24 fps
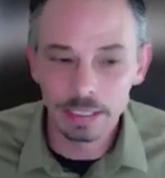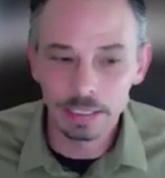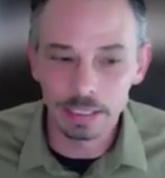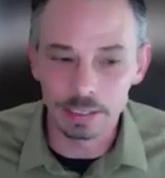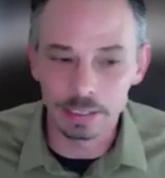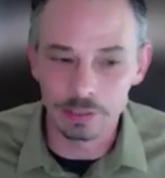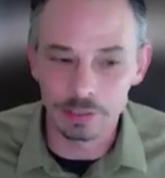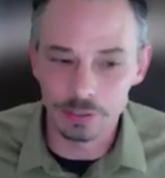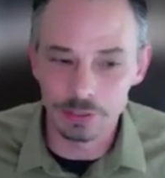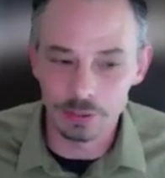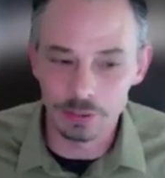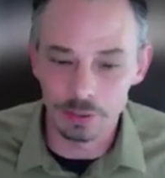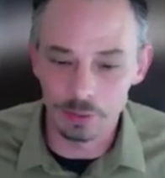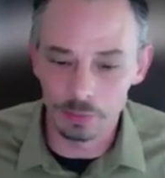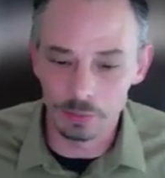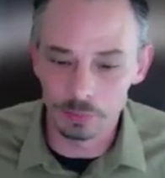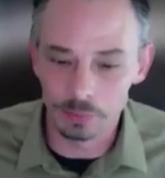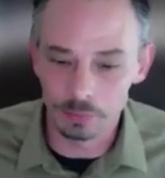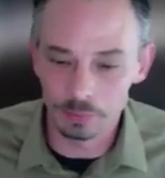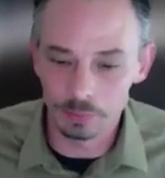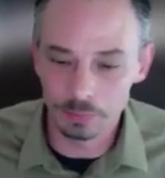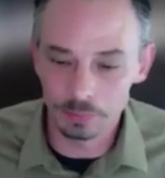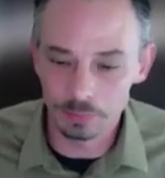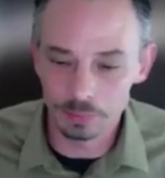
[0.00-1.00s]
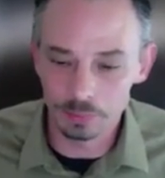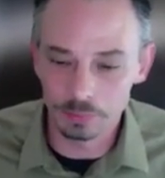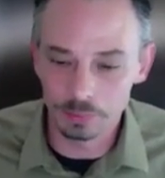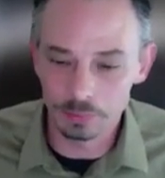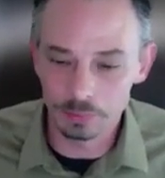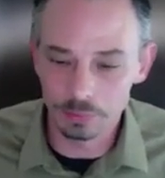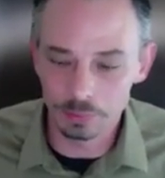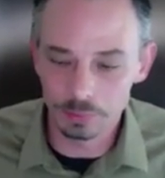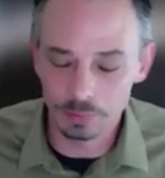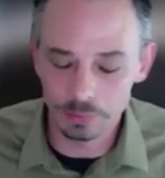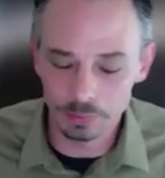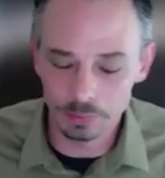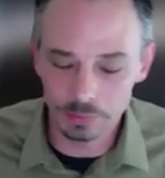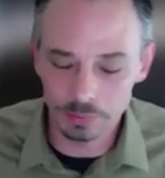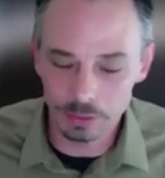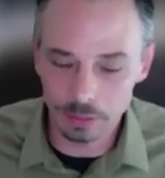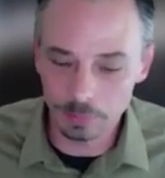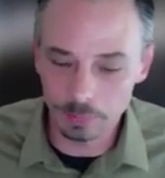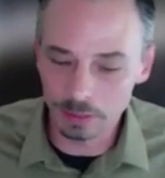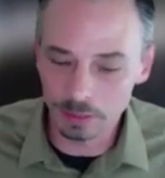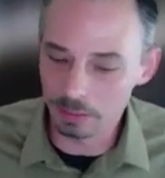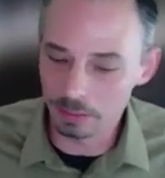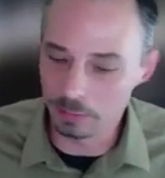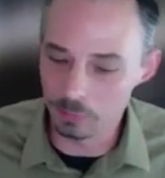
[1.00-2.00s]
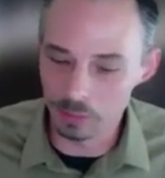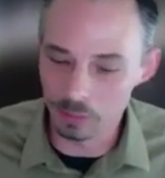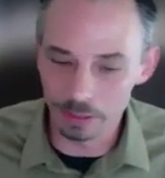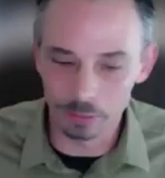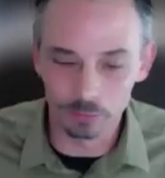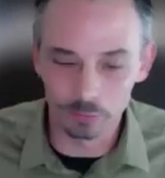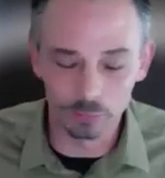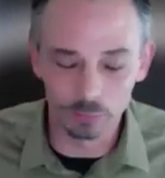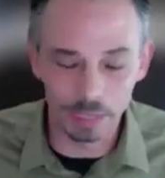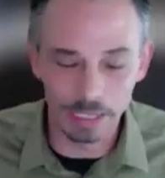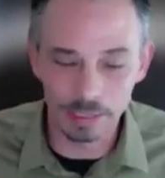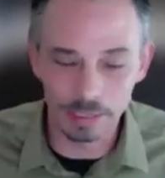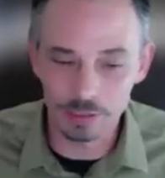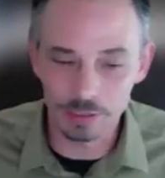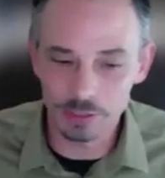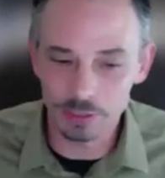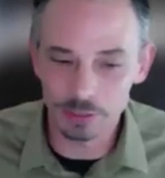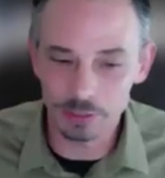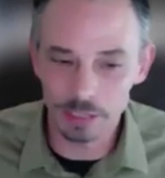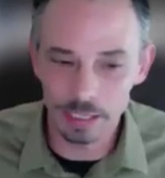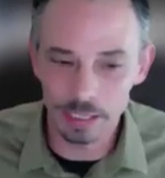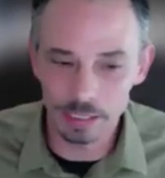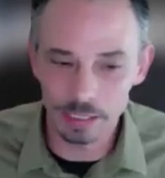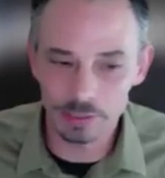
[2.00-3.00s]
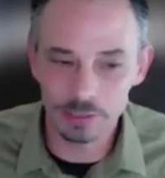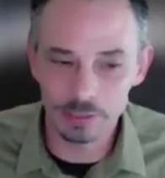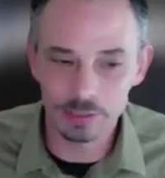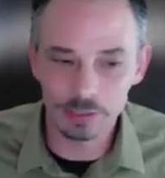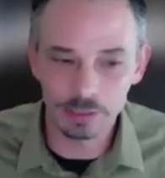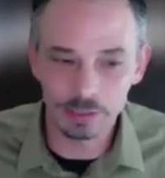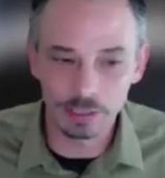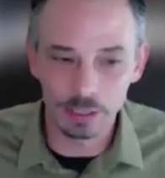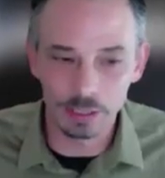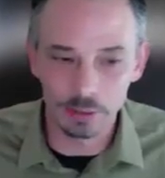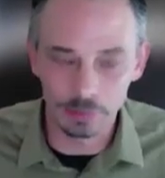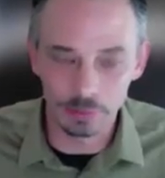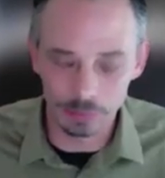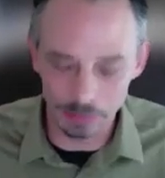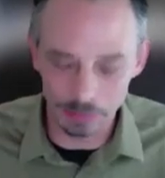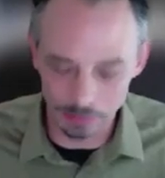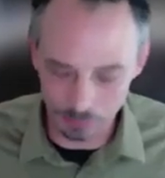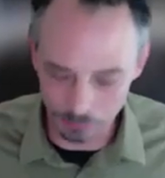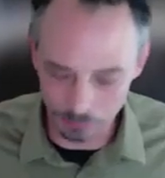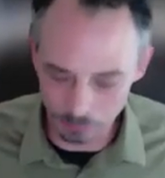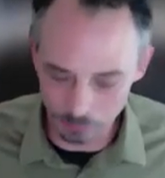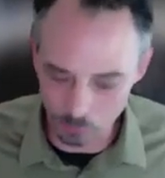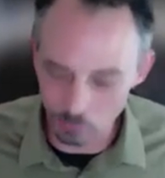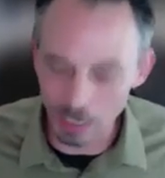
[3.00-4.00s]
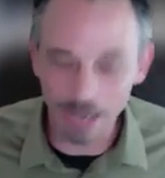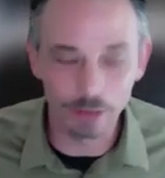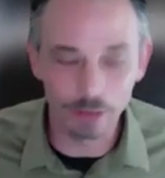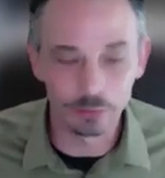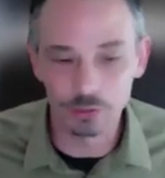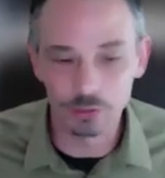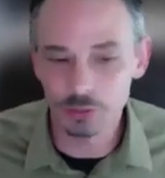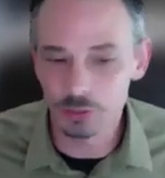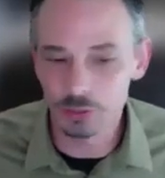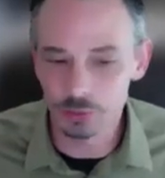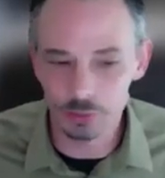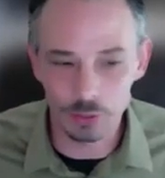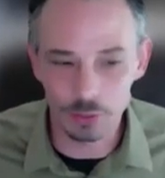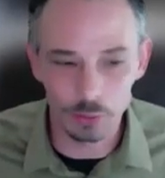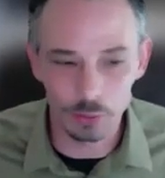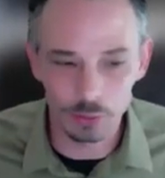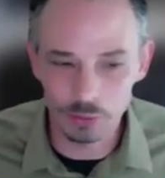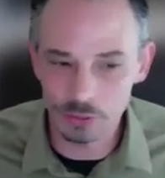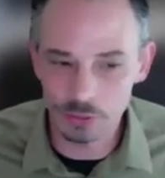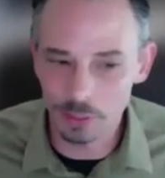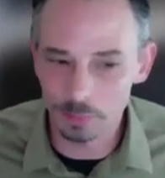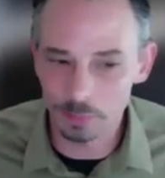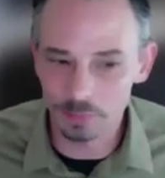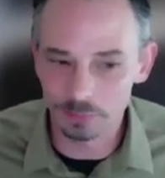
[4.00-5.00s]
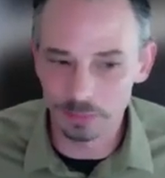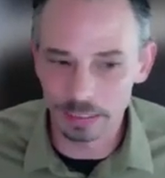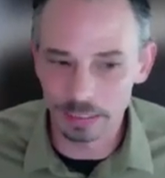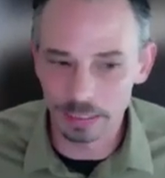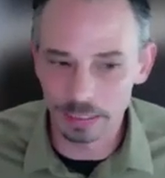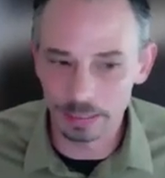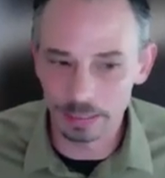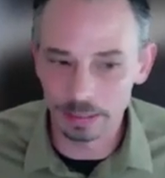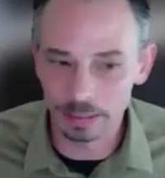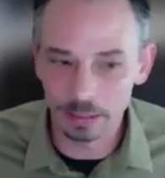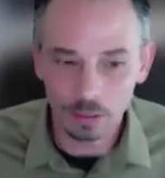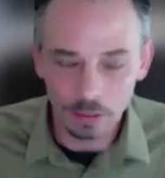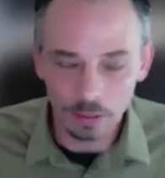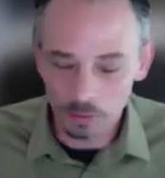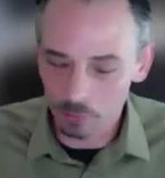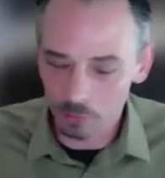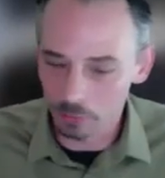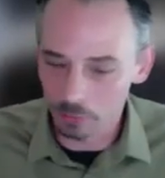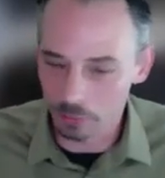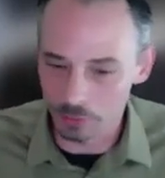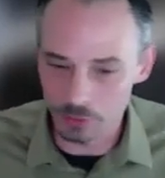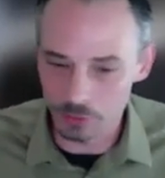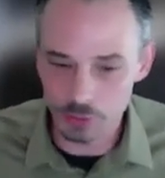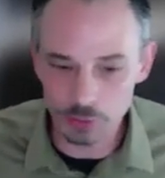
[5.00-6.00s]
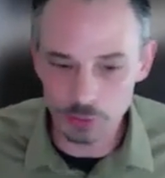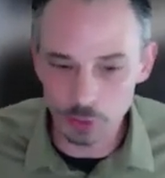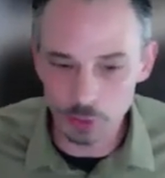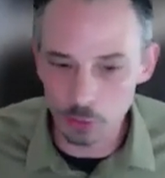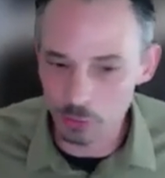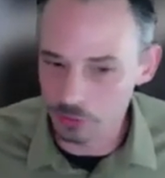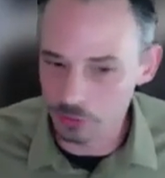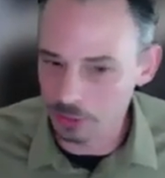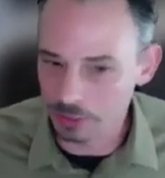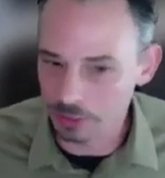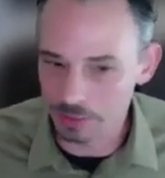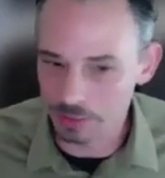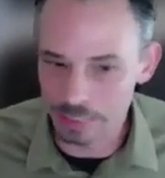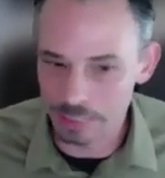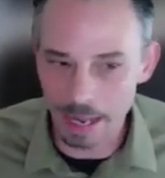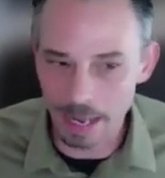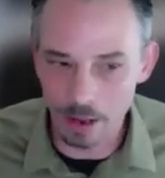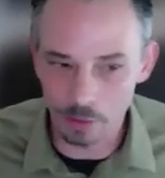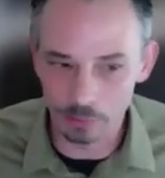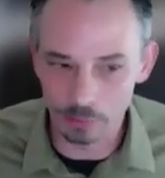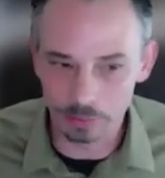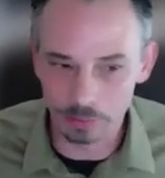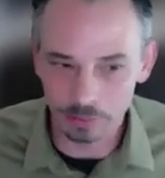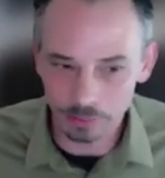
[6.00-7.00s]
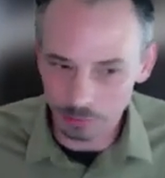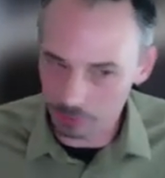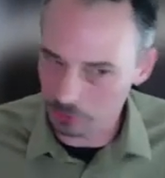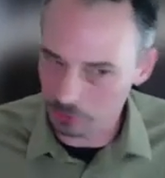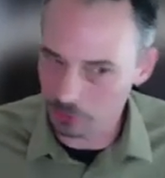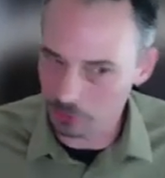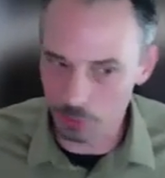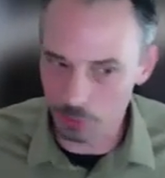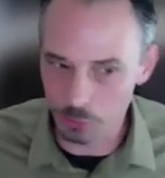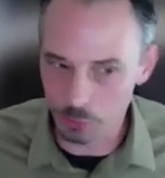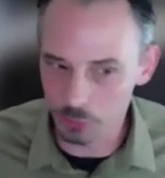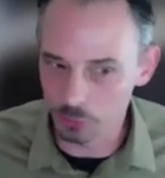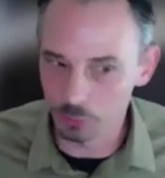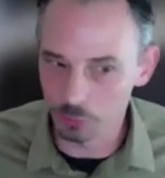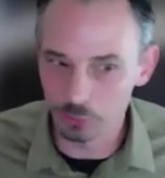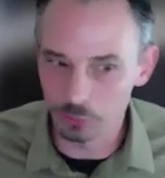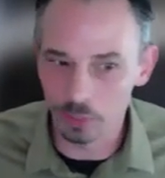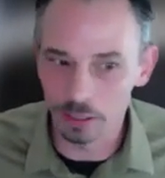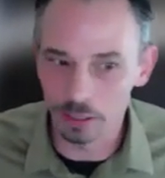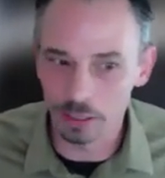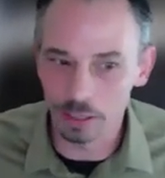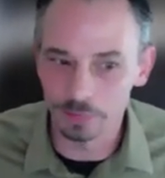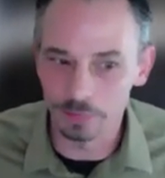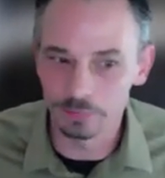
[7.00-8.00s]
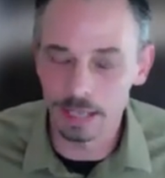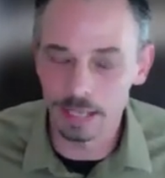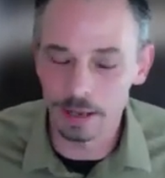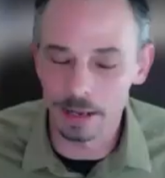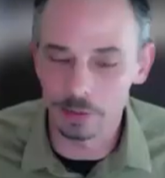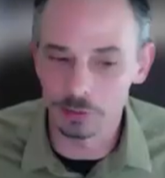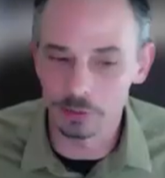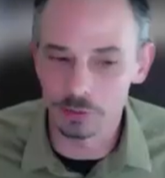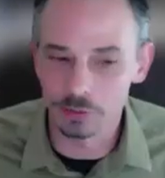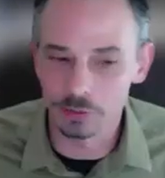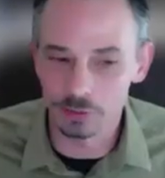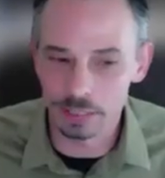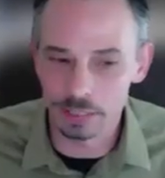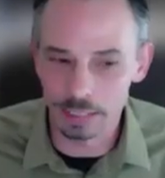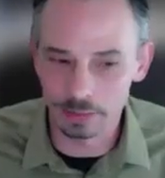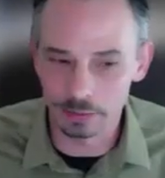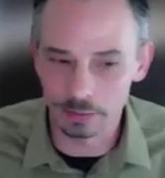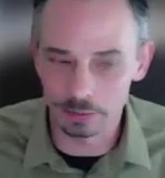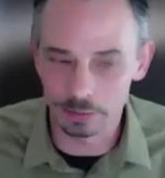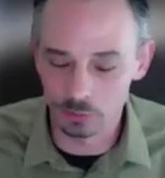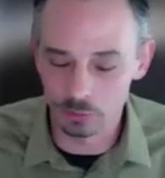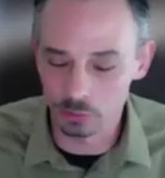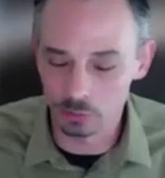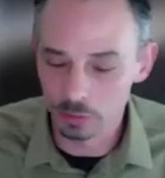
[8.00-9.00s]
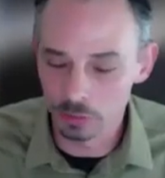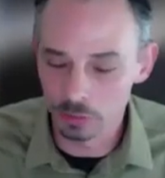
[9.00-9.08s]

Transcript: And so typically when it rains a lot, you know, the ground soaks some of it in or it slows it down. This slows the runoff down so that the